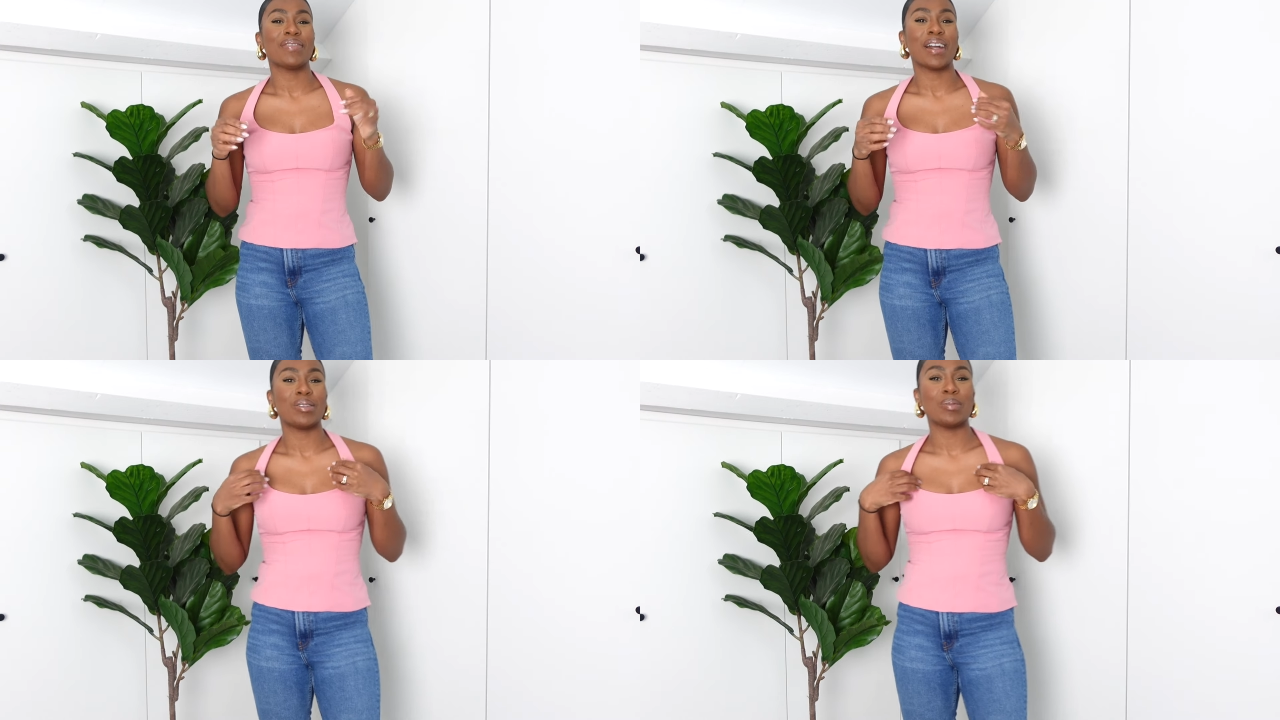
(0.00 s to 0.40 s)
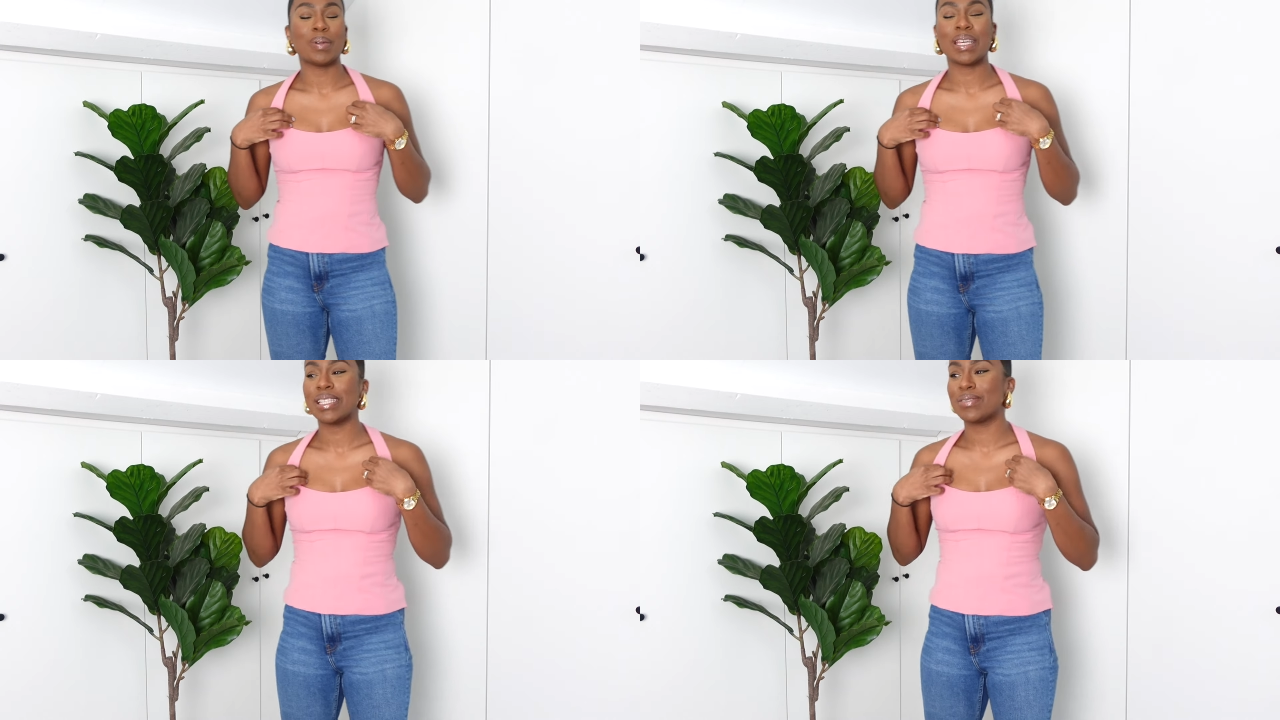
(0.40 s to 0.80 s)
final
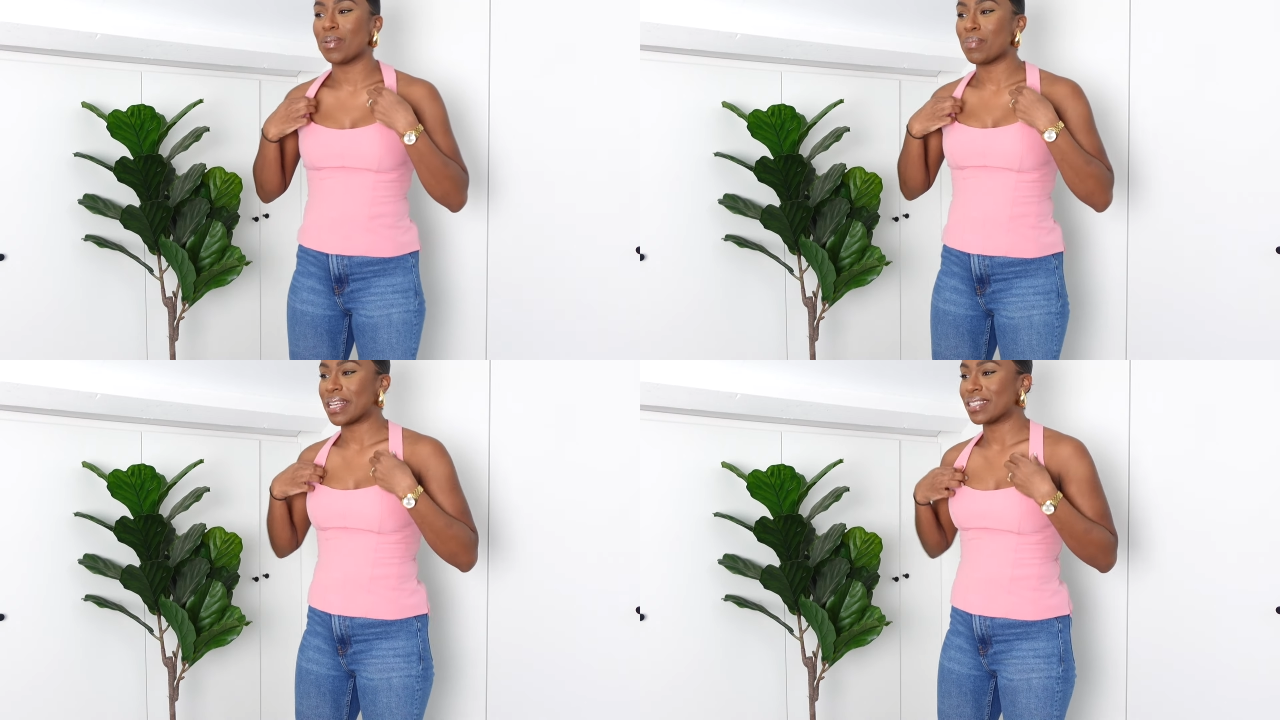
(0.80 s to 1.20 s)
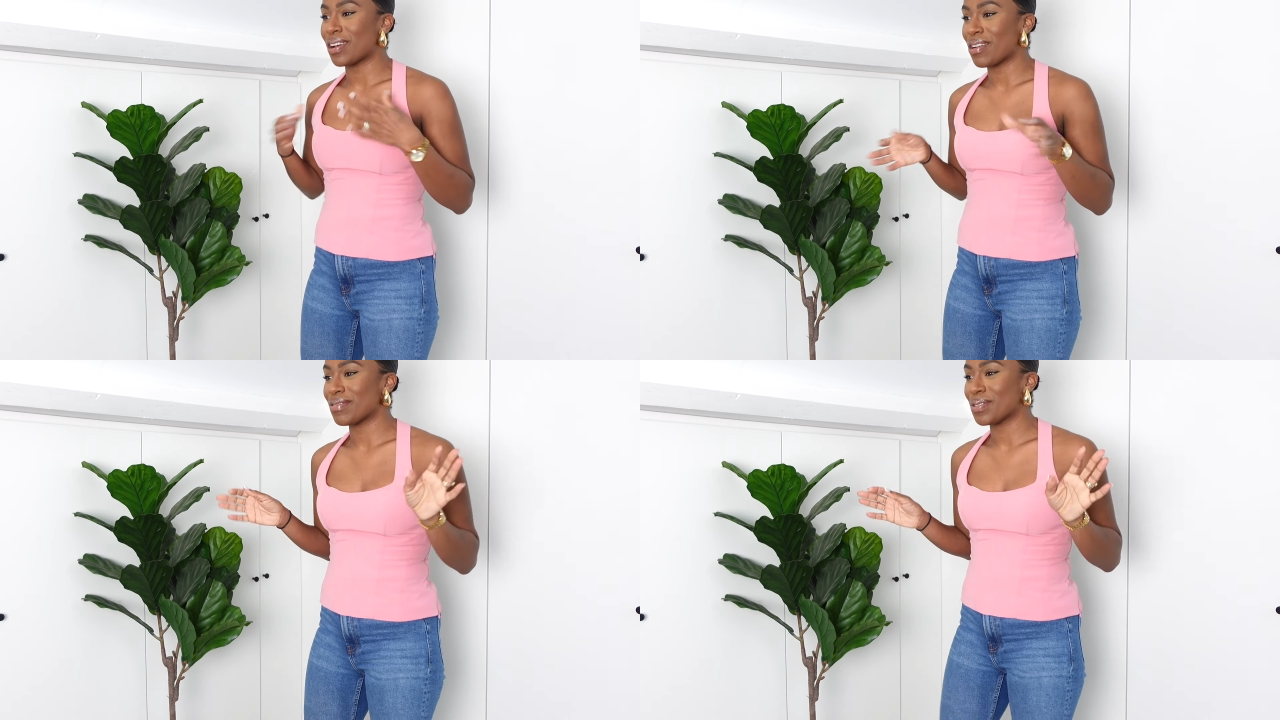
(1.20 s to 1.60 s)
piece from my
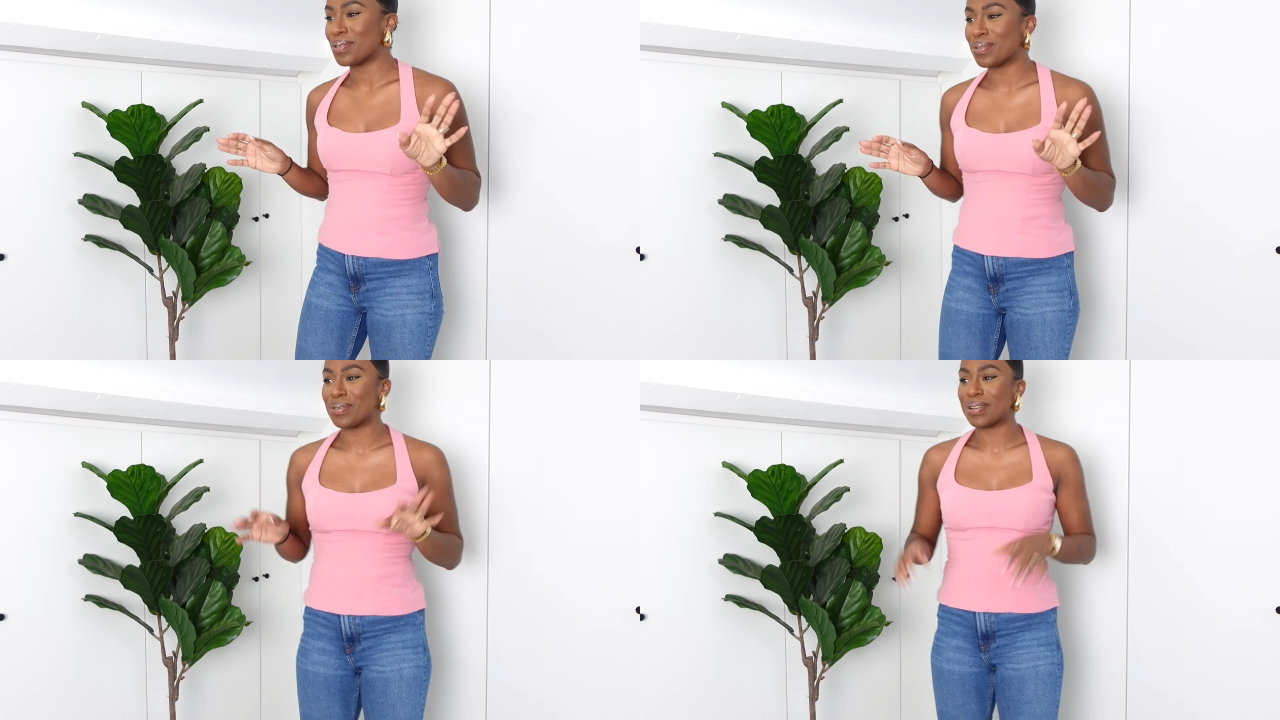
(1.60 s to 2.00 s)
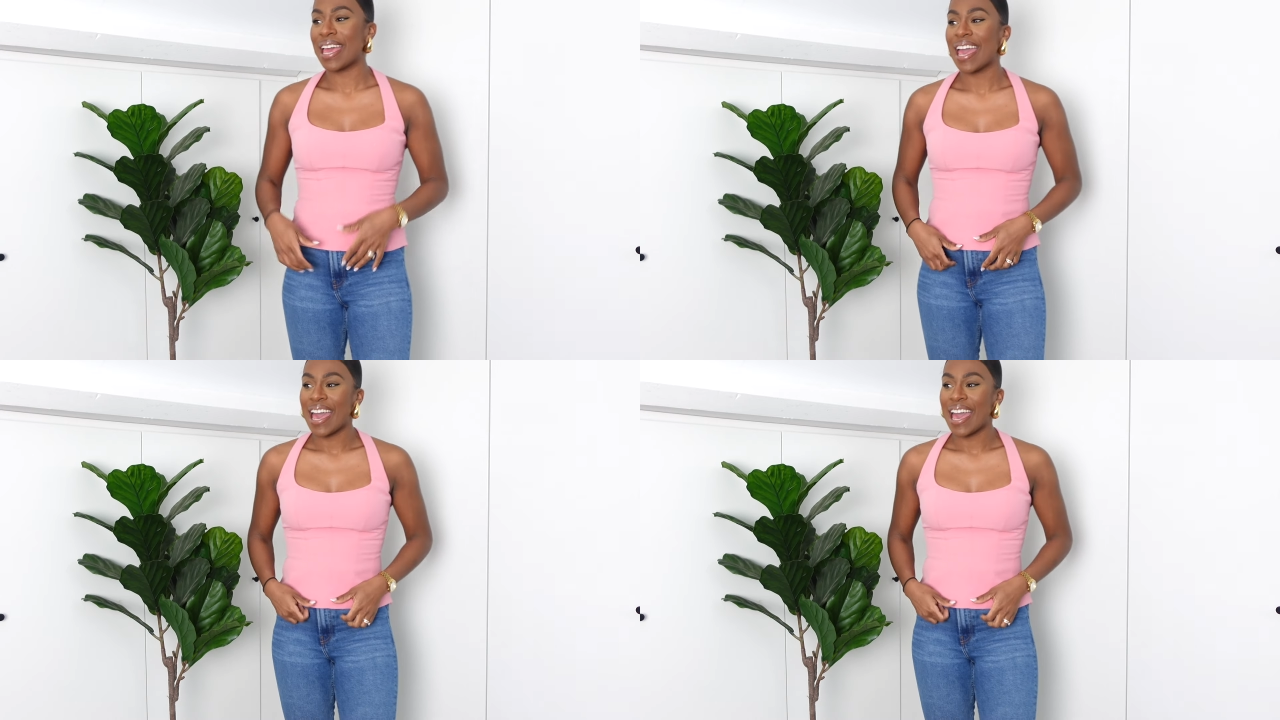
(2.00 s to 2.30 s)
Zara haul.